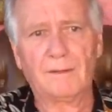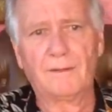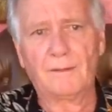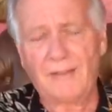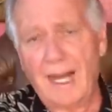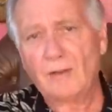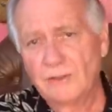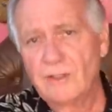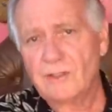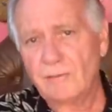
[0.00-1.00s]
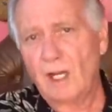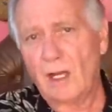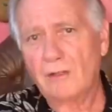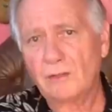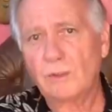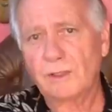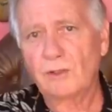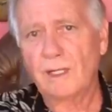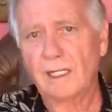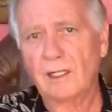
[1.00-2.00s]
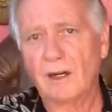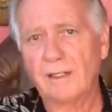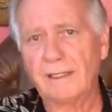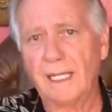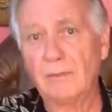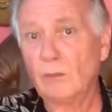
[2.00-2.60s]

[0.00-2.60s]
thousands of dollars worth of credit card debt,